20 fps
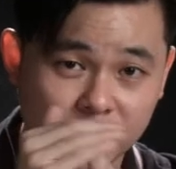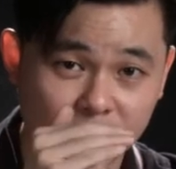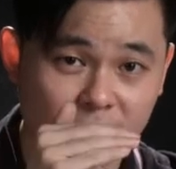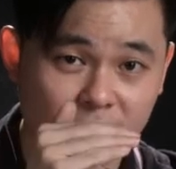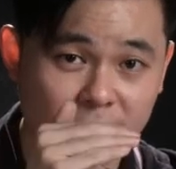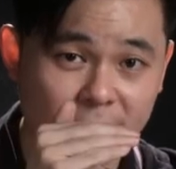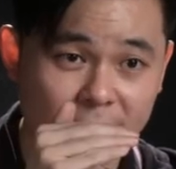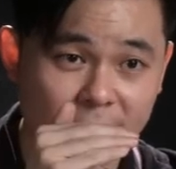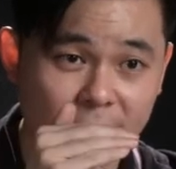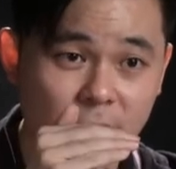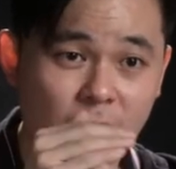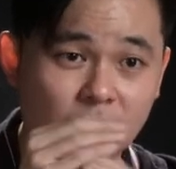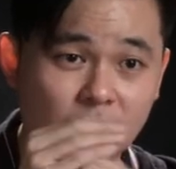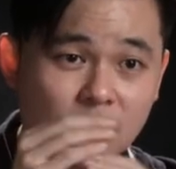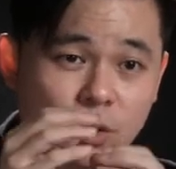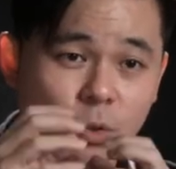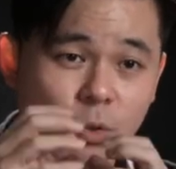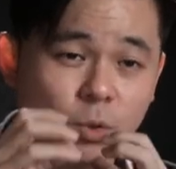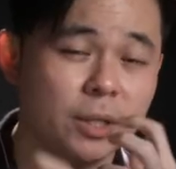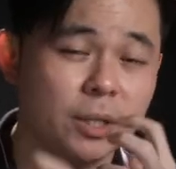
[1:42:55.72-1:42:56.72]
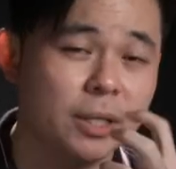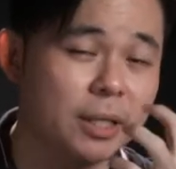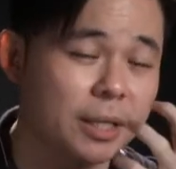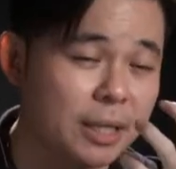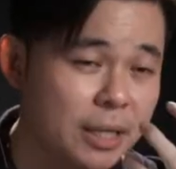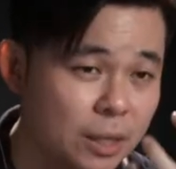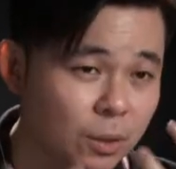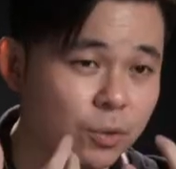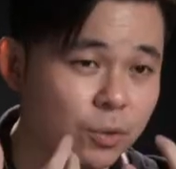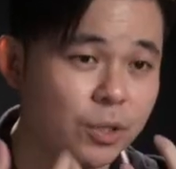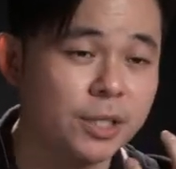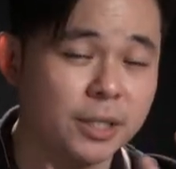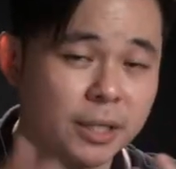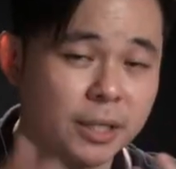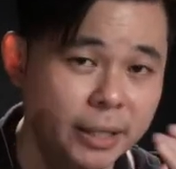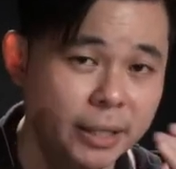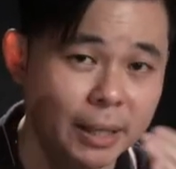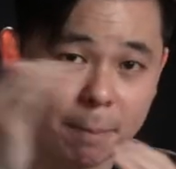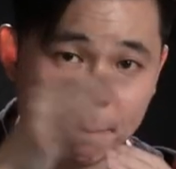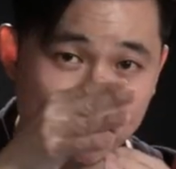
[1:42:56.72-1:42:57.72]
there, so increase the
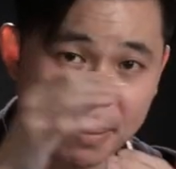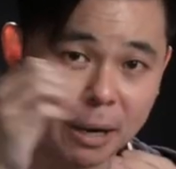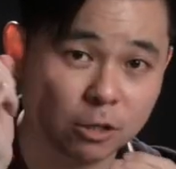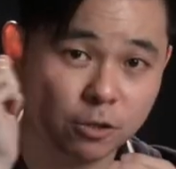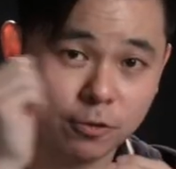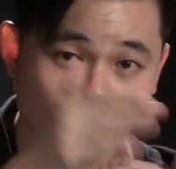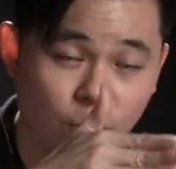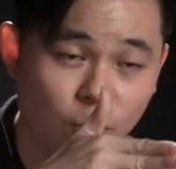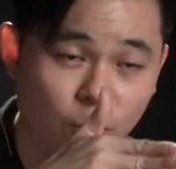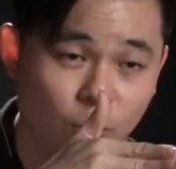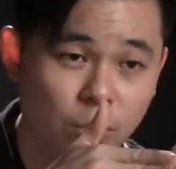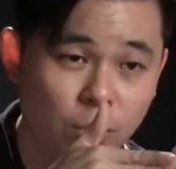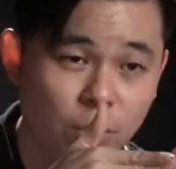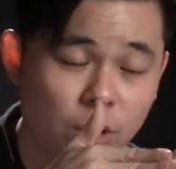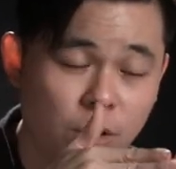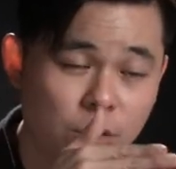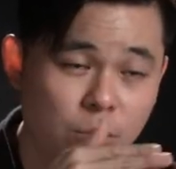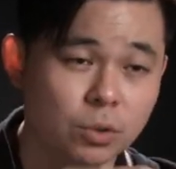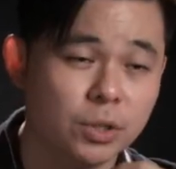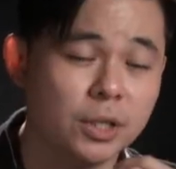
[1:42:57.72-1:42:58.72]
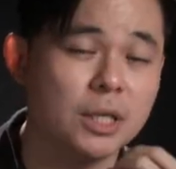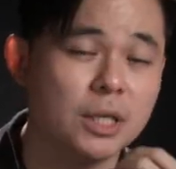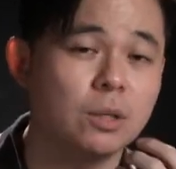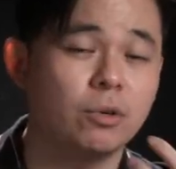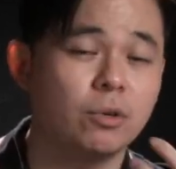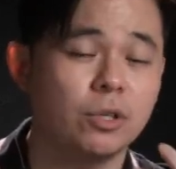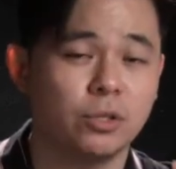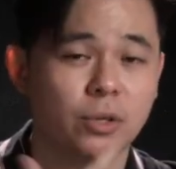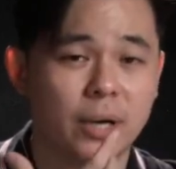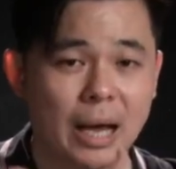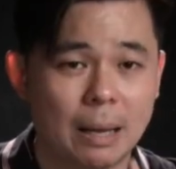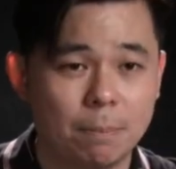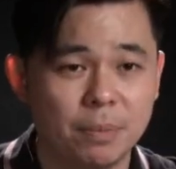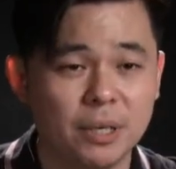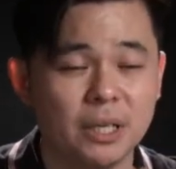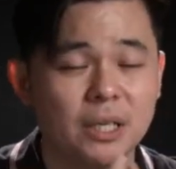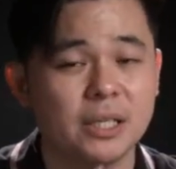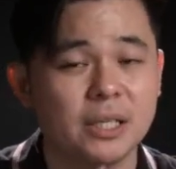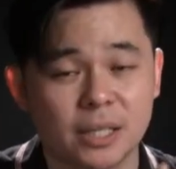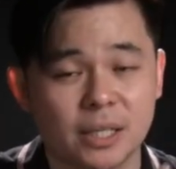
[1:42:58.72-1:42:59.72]
impulse flow, so increase your heartbeat
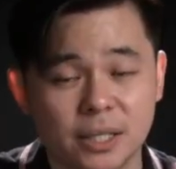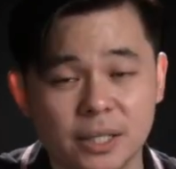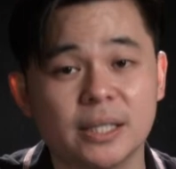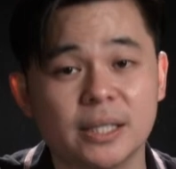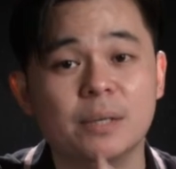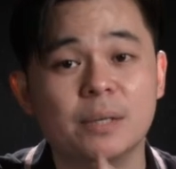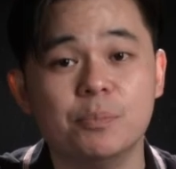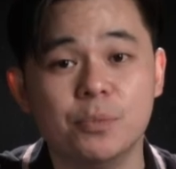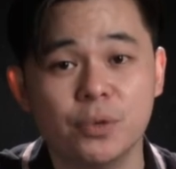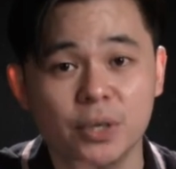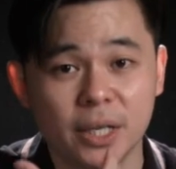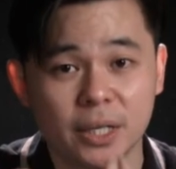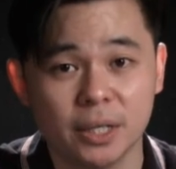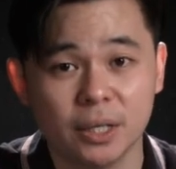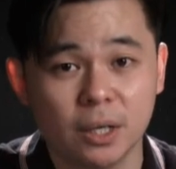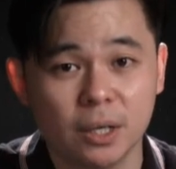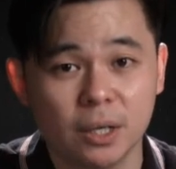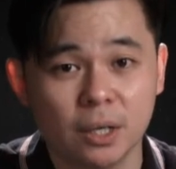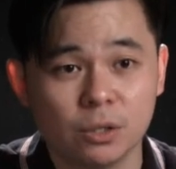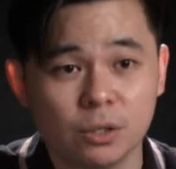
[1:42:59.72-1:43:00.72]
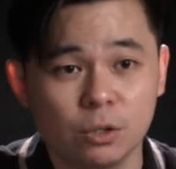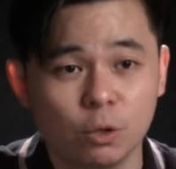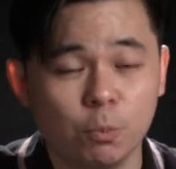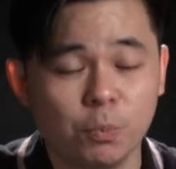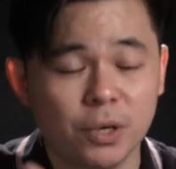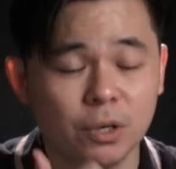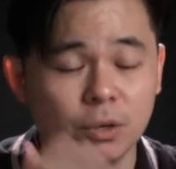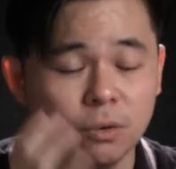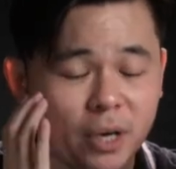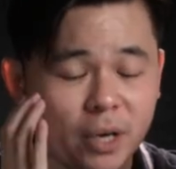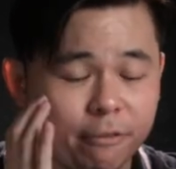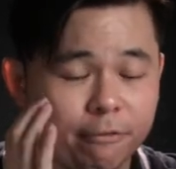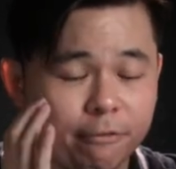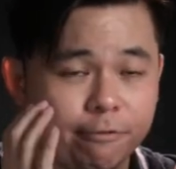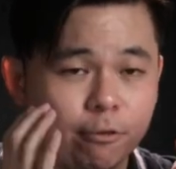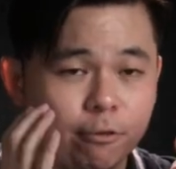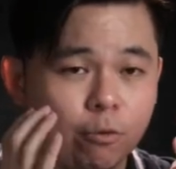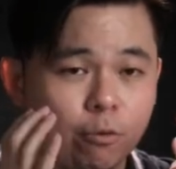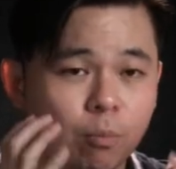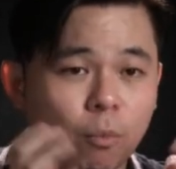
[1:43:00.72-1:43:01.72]
is a stimulant, so make you like
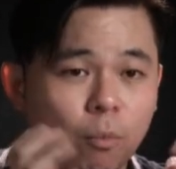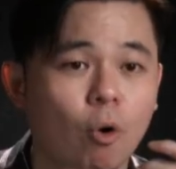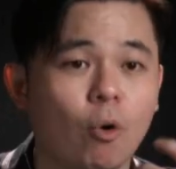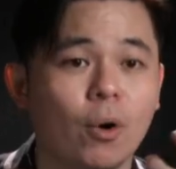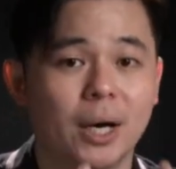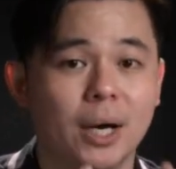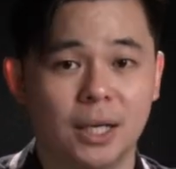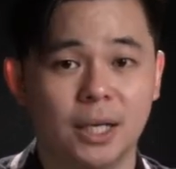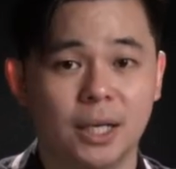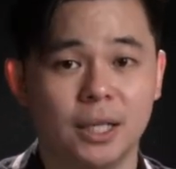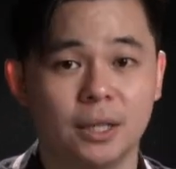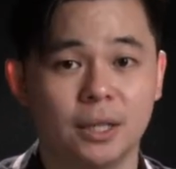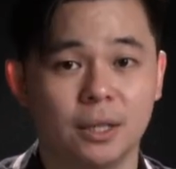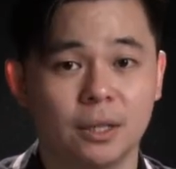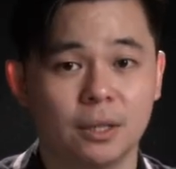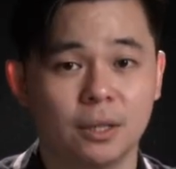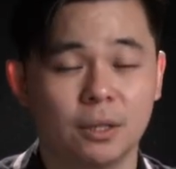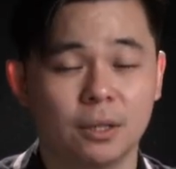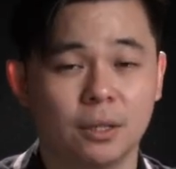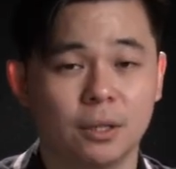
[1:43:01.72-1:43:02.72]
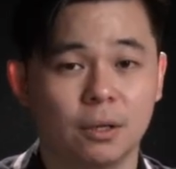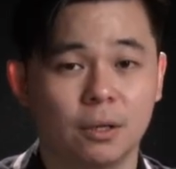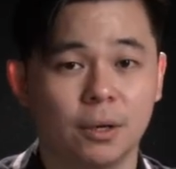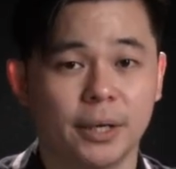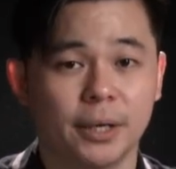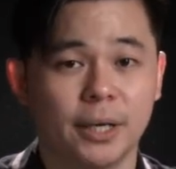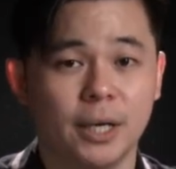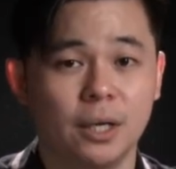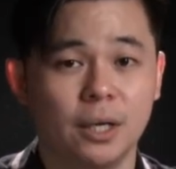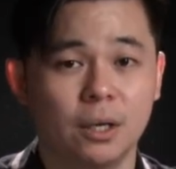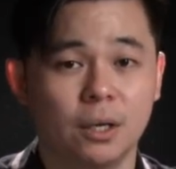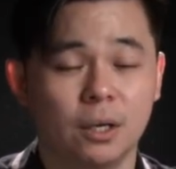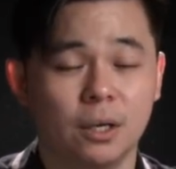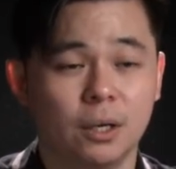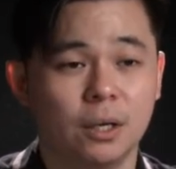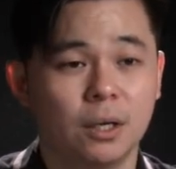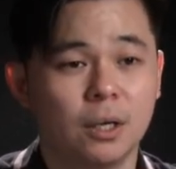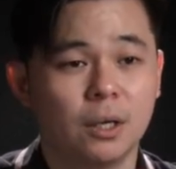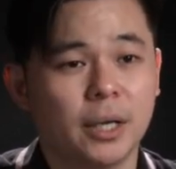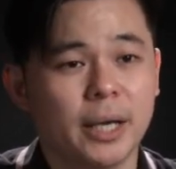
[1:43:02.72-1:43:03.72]
feel more alert, okay?
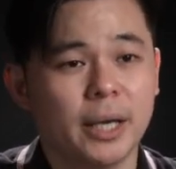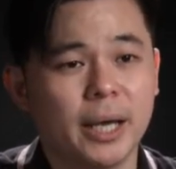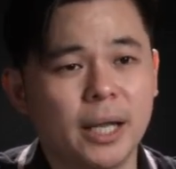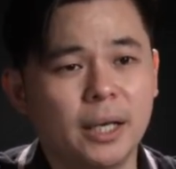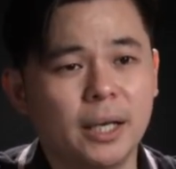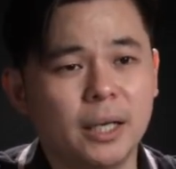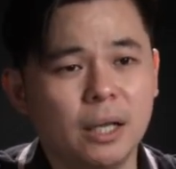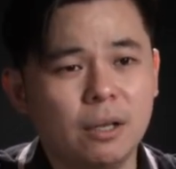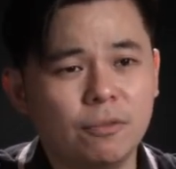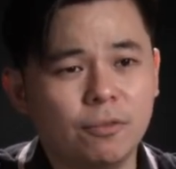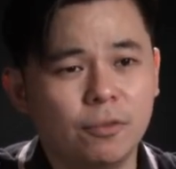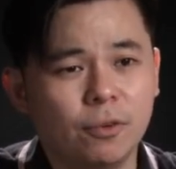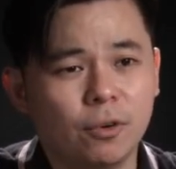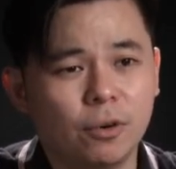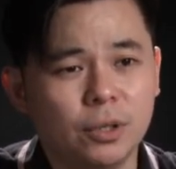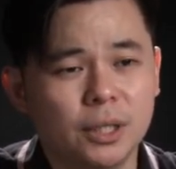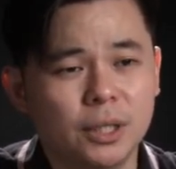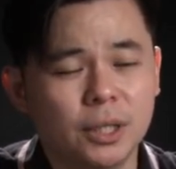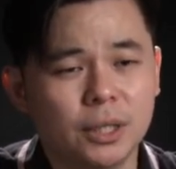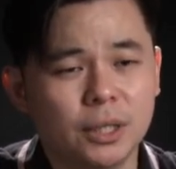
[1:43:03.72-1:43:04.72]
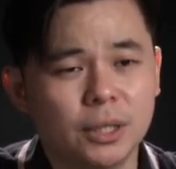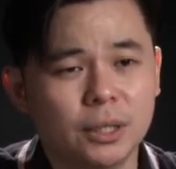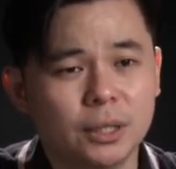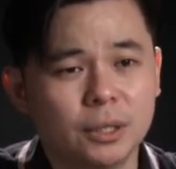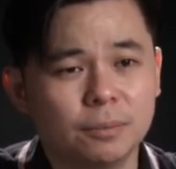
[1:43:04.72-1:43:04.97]
And then for the